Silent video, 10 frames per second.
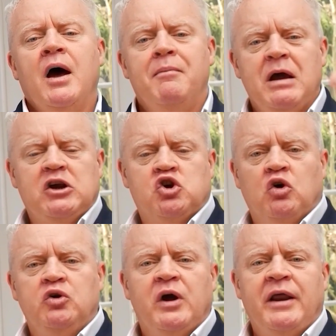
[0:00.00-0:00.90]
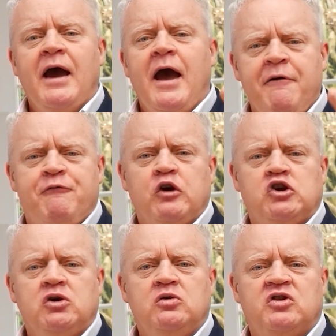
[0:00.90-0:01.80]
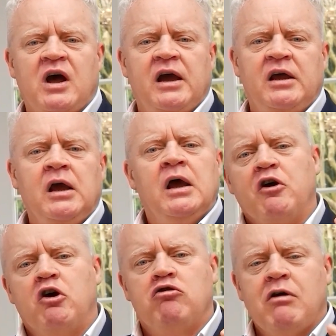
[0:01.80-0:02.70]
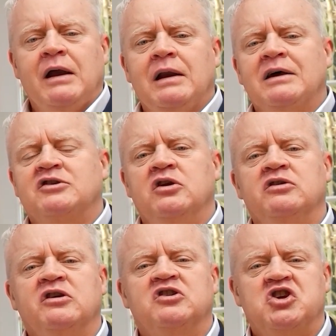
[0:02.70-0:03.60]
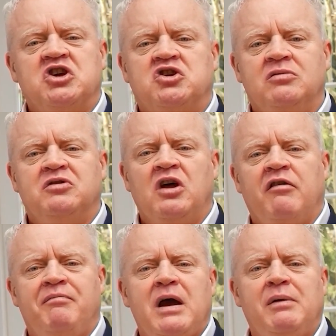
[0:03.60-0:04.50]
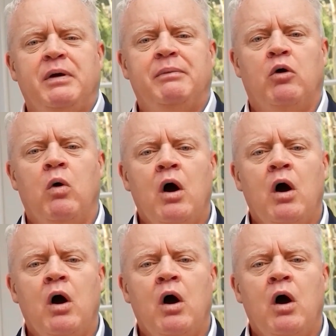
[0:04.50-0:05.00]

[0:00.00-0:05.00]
and make sure you get it every Tuesday for great lessons and systems that have made people